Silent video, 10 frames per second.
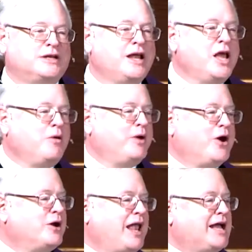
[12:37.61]
And we
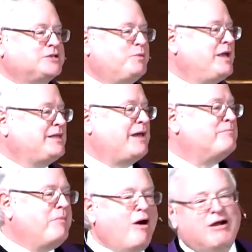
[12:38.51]
heard last week that
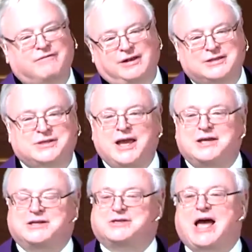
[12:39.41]
marvelous
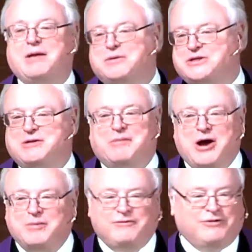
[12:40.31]
discipleship
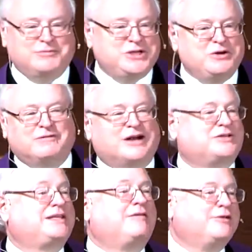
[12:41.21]
moment from two of our
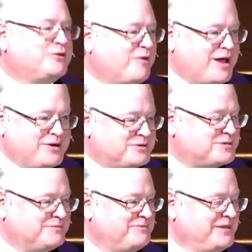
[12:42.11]
seventh graders